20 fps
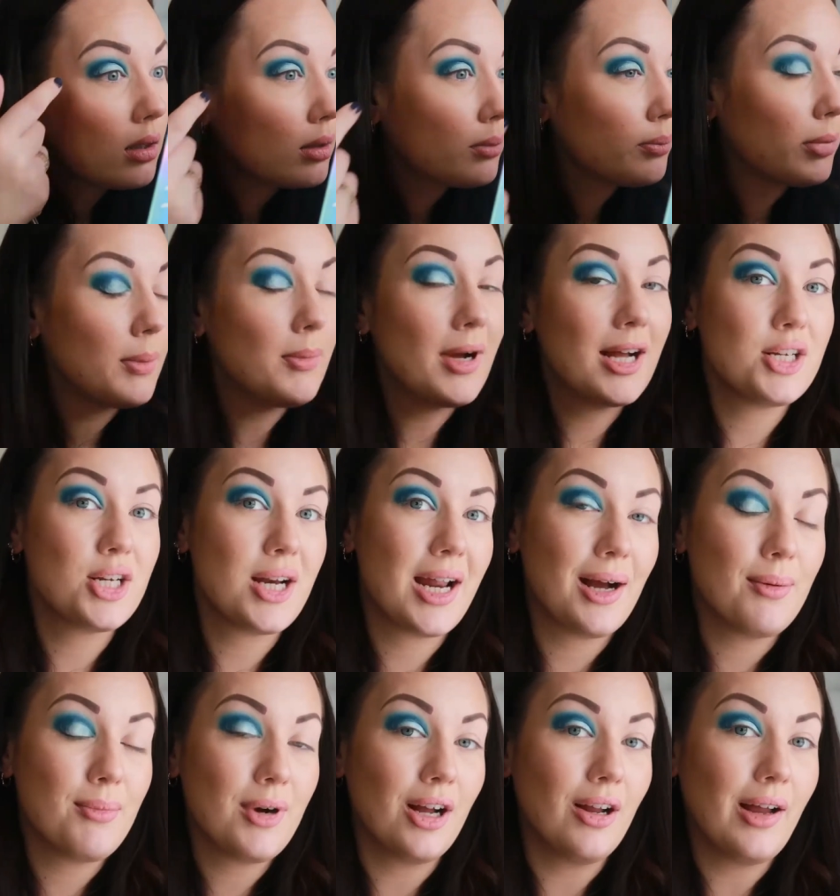But imagine
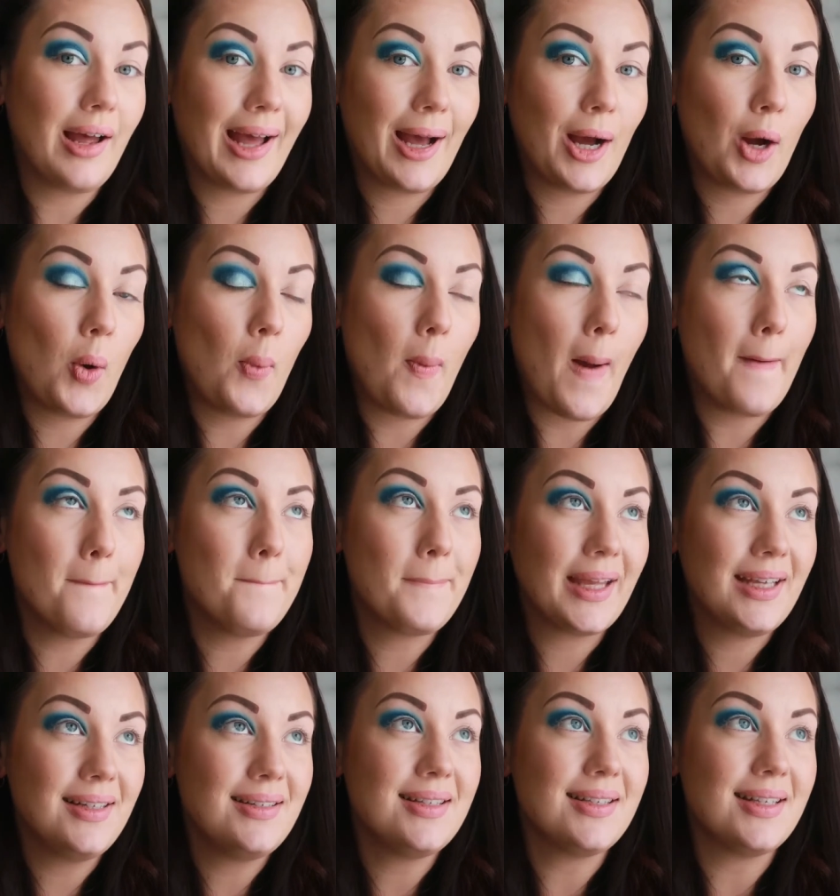how
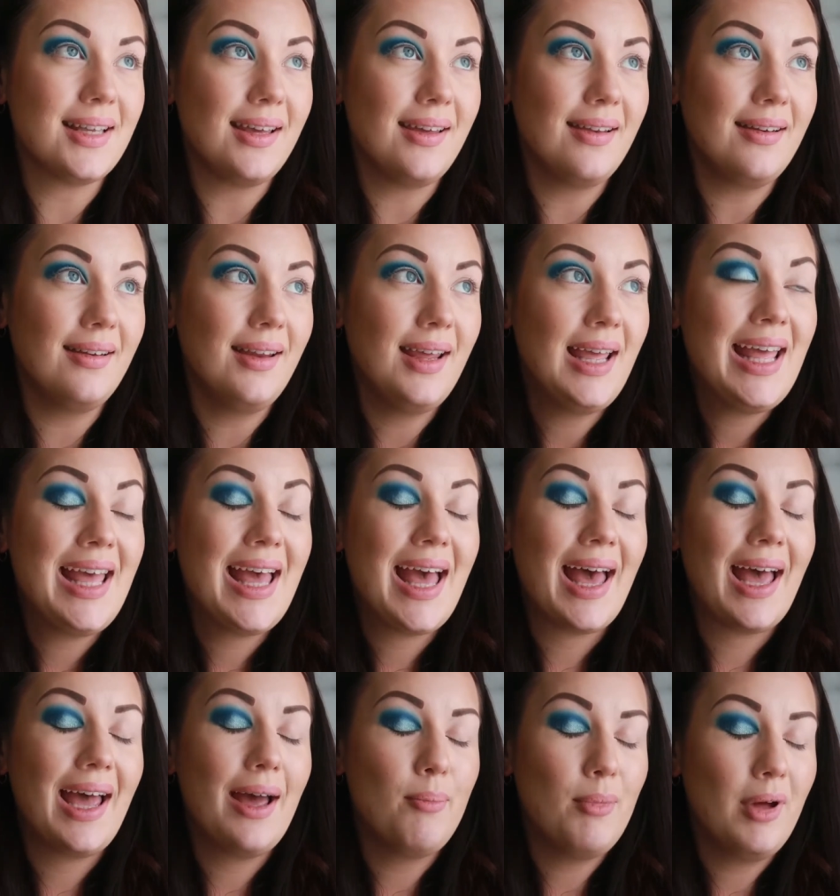amazing
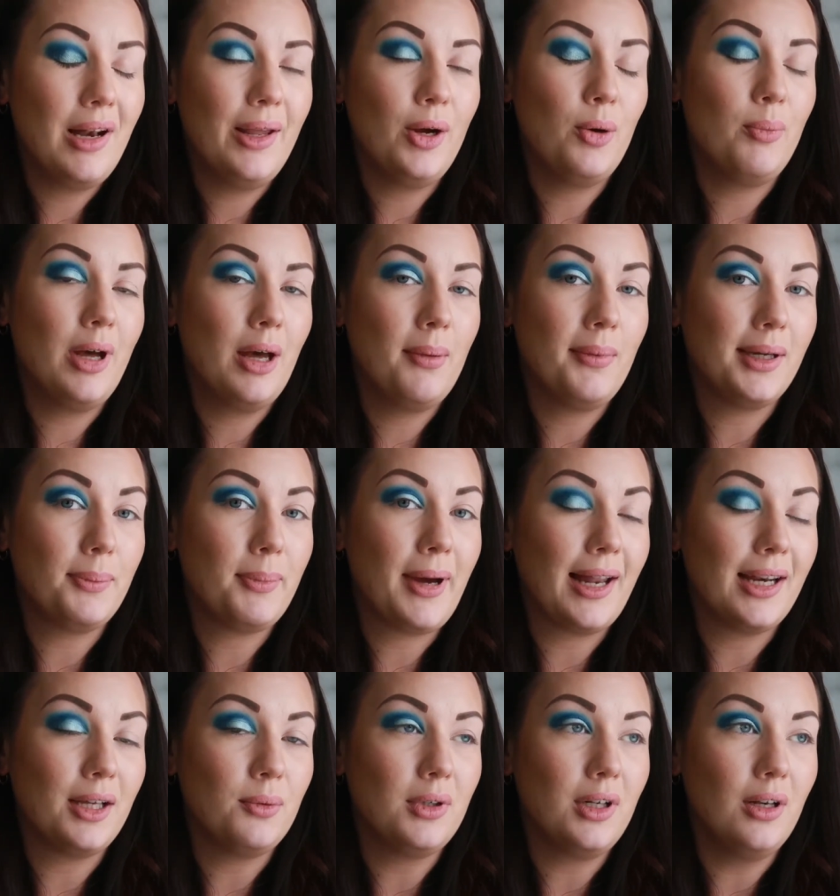Little Mermaid
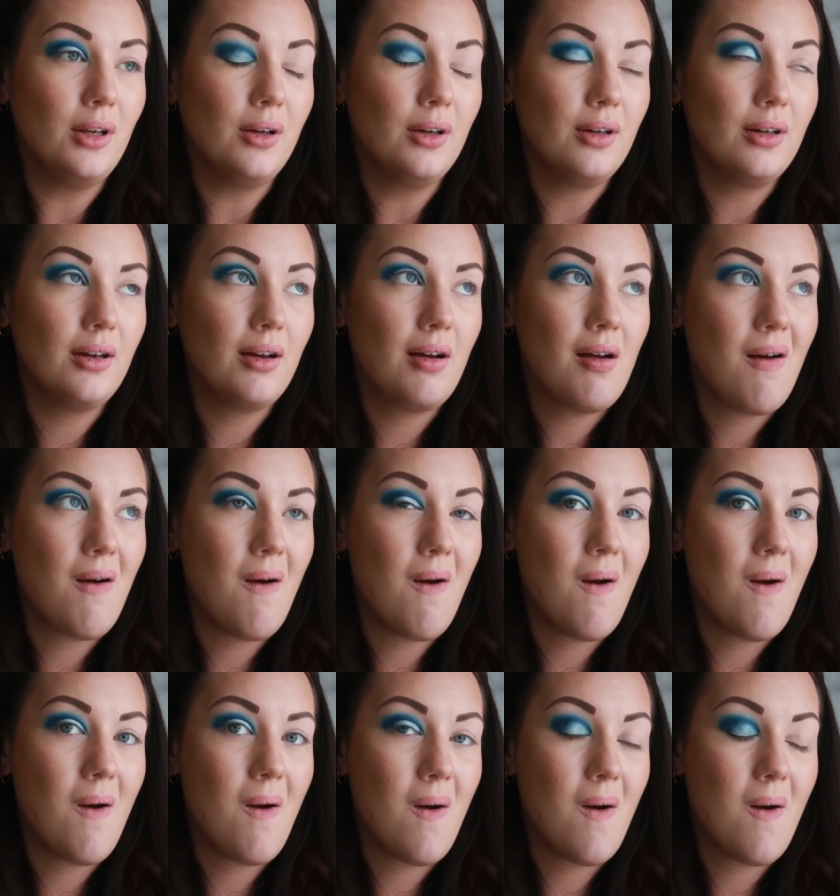palette would look.
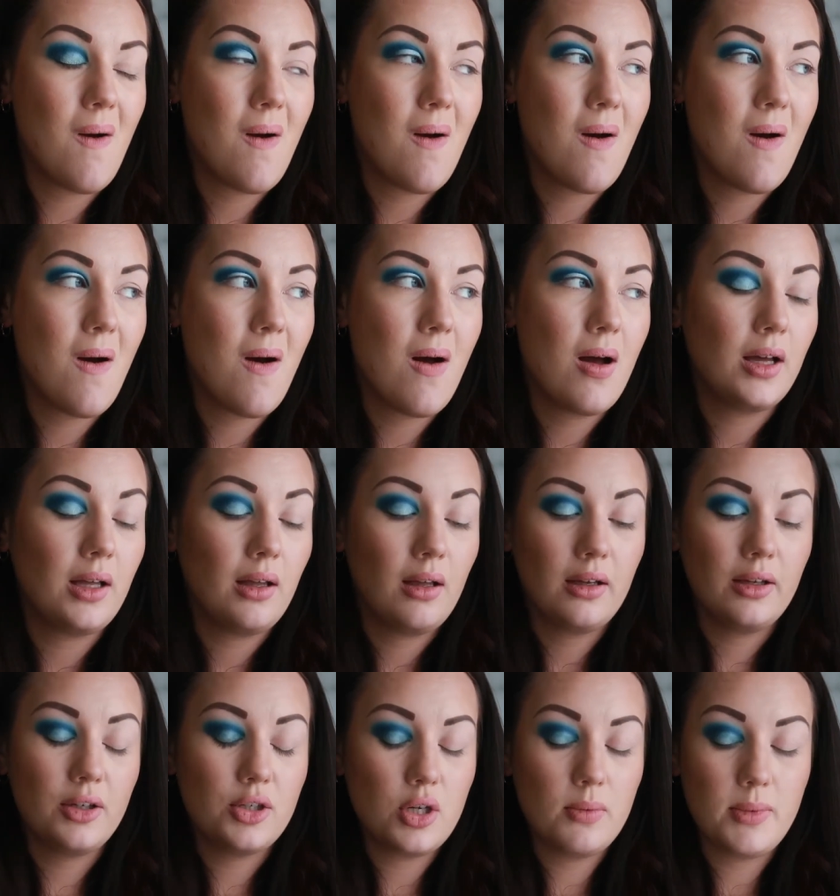Oh,
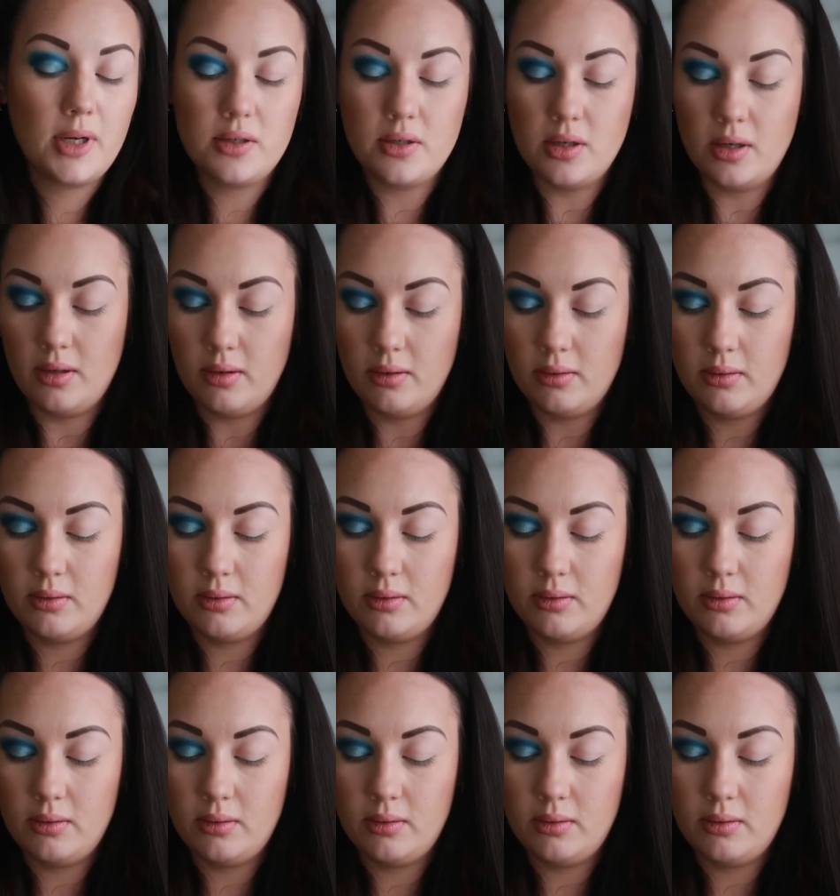could you imagine?